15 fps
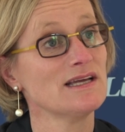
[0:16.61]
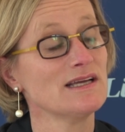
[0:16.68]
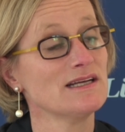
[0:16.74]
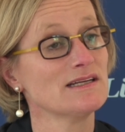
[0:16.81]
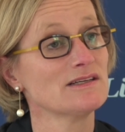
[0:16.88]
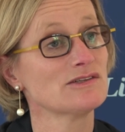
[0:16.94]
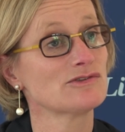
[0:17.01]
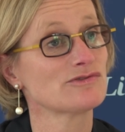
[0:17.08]

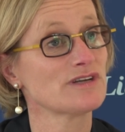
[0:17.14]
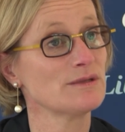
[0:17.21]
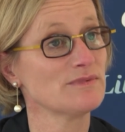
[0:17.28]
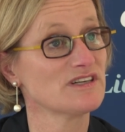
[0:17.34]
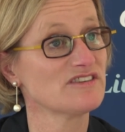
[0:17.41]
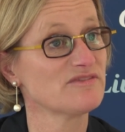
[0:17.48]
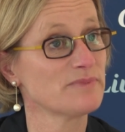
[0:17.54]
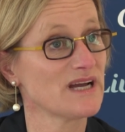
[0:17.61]
in
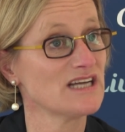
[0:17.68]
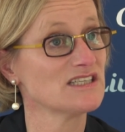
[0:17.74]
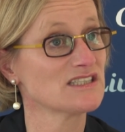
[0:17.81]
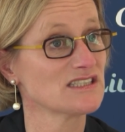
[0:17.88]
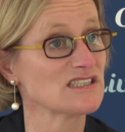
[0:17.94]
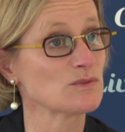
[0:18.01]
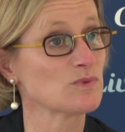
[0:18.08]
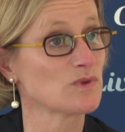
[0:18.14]
treatment of
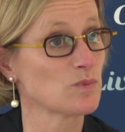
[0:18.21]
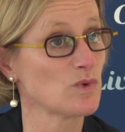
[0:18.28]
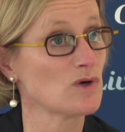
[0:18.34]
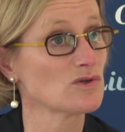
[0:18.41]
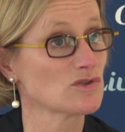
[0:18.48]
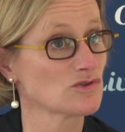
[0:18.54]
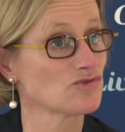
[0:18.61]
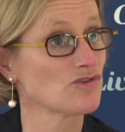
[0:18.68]
patients with
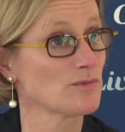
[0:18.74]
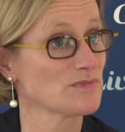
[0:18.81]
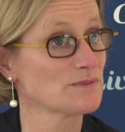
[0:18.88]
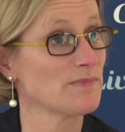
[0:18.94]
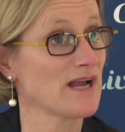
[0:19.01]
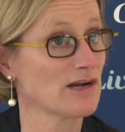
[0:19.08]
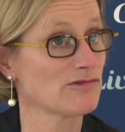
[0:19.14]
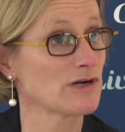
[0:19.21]
Waldenstrom's
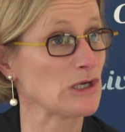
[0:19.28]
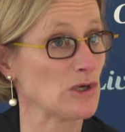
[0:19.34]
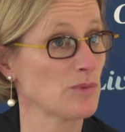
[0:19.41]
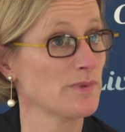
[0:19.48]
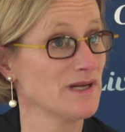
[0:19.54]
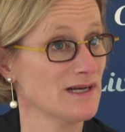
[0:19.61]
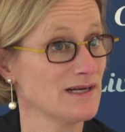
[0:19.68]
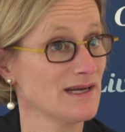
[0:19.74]

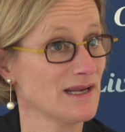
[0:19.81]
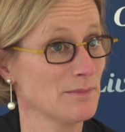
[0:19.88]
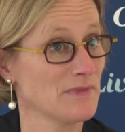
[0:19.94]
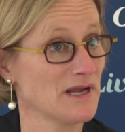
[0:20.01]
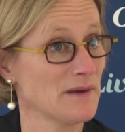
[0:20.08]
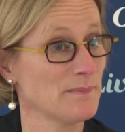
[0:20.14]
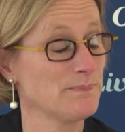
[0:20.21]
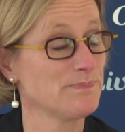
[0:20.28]

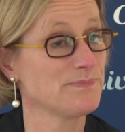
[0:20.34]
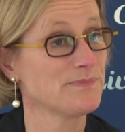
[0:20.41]
macroglobulinemia.